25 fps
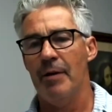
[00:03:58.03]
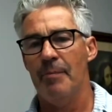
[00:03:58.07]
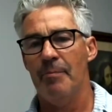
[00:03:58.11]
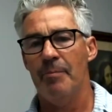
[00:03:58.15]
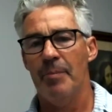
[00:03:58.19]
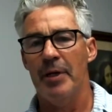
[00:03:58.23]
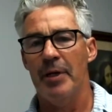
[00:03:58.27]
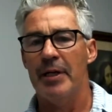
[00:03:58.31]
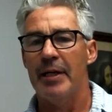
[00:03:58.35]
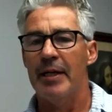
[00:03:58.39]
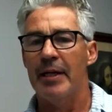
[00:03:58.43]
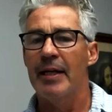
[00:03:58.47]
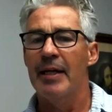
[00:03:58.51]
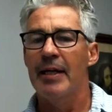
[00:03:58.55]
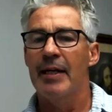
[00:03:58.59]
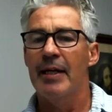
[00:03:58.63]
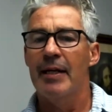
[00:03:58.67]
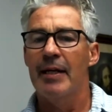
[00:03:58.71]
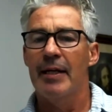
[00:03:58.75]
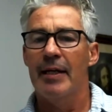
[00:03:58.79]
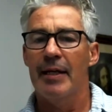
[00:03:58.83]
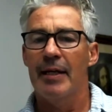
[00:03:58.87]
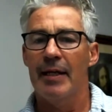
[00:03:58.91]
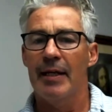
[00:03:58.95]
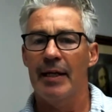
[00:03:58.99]
to interrupt, but
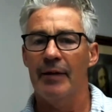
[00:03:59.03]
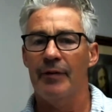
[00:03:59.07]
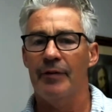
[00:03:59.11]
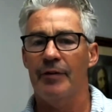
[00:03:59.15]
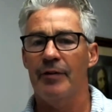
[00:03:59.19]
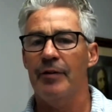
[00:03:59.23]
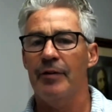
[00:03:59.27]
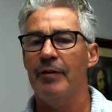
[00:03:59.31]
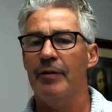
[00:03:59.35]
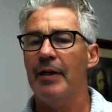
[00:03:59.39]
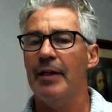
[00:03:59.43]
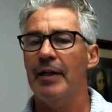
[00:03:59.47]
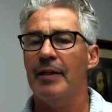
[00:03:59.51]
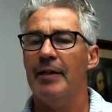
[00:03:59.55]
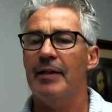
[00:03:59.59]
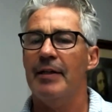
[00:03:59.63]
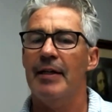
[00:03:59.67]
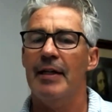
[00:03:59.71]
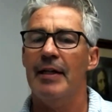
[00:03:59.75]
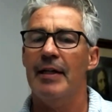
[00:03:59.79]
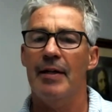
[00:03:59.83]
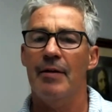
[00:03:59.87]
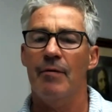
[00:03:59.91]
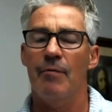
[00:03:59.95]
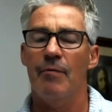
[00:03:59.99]
is there
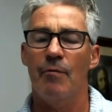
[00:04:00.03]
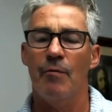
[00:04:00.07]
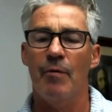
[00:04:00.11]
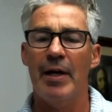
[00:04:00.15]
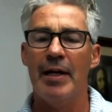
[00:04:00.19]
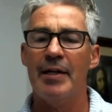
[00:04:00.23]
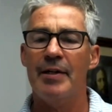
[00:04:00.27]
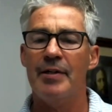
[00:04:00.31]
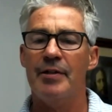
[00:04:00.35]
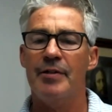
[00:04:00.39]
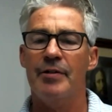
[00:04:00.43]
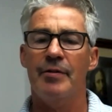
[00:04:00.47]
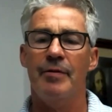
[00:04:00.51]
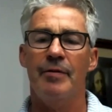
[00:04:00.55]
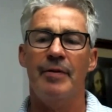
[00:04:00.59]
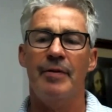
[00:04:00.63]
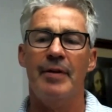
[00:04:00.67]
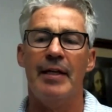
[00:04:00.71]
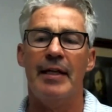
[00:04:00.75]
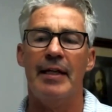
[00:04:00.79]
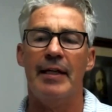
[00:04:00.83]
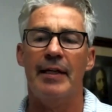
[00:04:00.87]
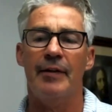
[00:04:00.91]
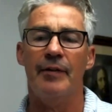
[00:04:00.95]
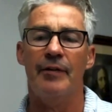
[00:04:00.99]
when do
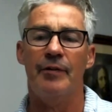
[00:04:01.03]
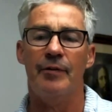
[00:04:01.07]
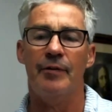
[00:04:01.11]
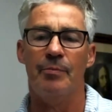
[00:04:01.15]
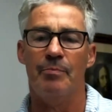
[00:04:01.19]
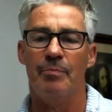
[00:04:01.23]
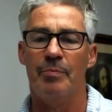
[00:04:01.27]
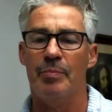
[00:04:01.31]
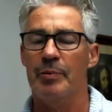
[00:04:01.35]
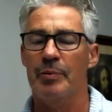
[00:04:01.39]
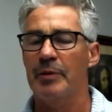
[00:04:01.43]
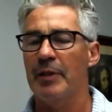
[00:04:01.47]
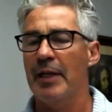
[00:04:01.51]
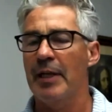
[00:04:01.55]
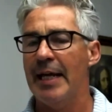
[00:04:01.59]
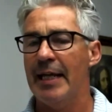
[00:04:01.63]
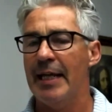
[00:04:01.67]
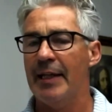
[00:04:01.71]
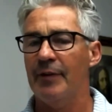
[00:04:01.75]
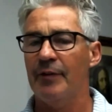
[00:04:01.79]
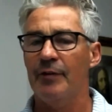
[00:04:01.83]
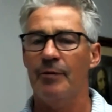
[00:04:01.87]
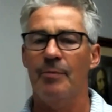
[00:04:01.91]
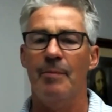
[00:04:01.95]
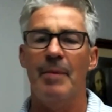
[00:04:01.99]
these
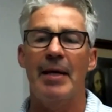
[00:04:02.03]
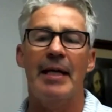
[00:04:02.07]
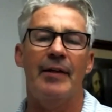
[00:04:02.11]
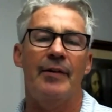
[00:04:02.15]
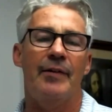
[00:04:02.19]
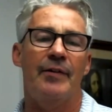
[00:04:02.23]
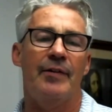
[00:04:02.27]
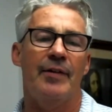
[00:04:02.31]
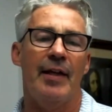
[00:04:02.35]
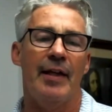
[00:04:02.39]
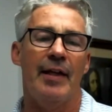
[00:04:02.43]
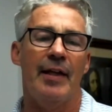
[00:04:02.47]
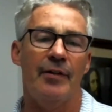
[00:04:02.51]
plans make